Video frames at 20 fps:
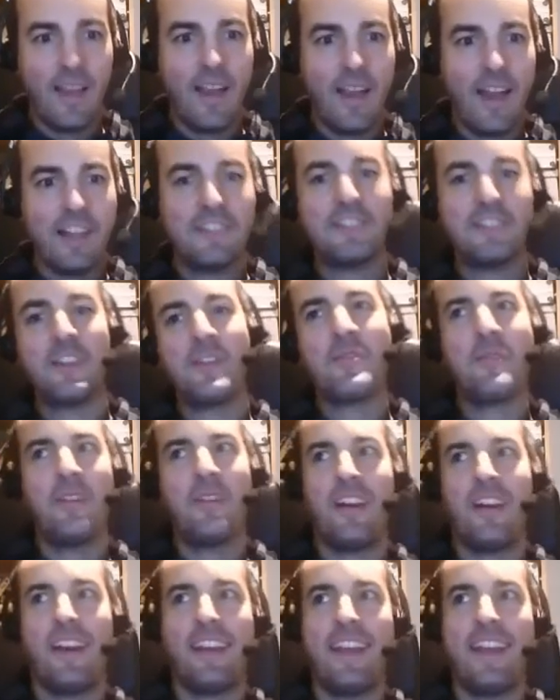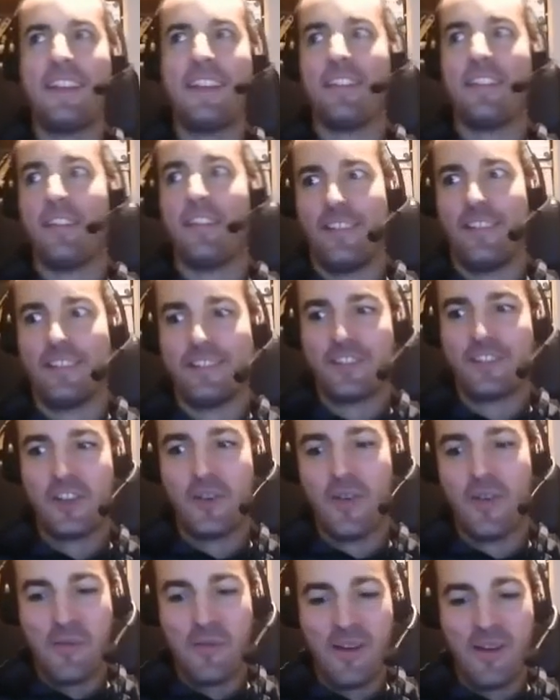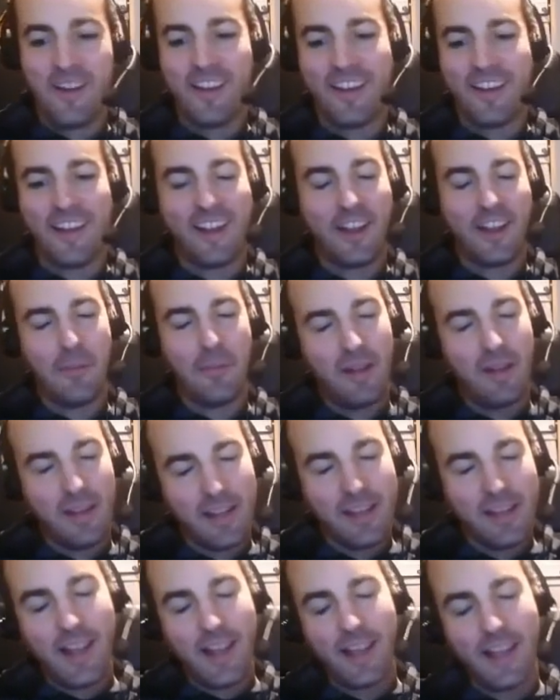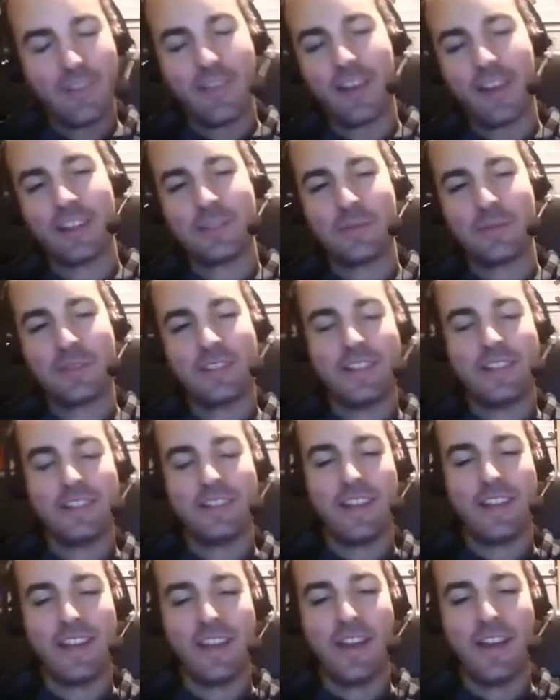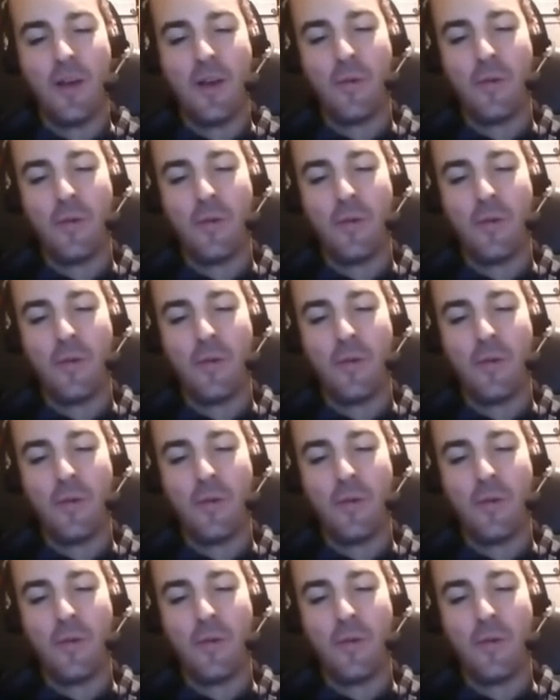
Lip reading: And so again, showing my complete lack of expertise here,